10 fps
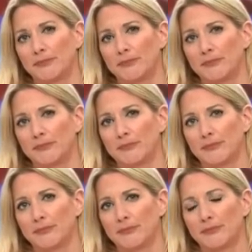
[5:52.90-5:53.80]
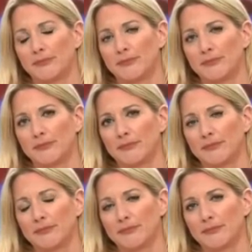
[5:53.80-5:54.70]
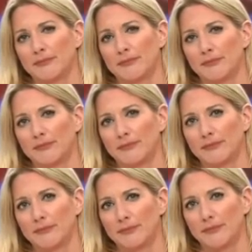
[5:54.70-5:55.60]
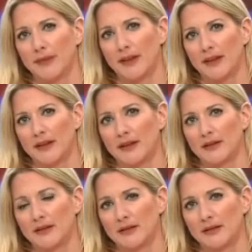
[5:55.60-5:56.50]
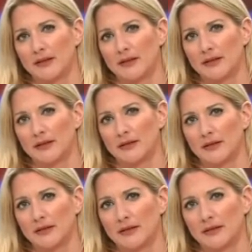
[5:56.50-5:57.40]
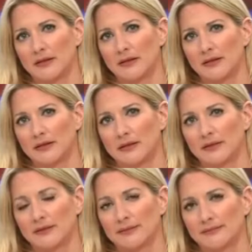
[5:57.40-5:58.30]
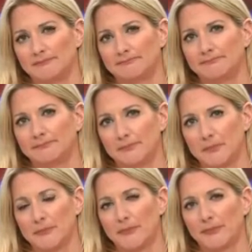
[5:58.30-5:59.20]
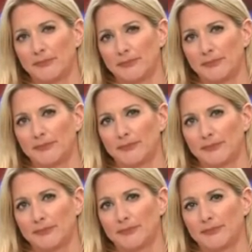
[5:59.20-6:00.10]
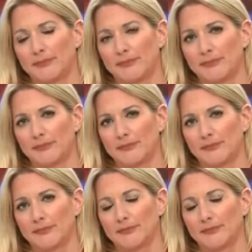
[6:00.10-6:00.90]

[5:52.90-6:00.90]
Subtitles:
(silent)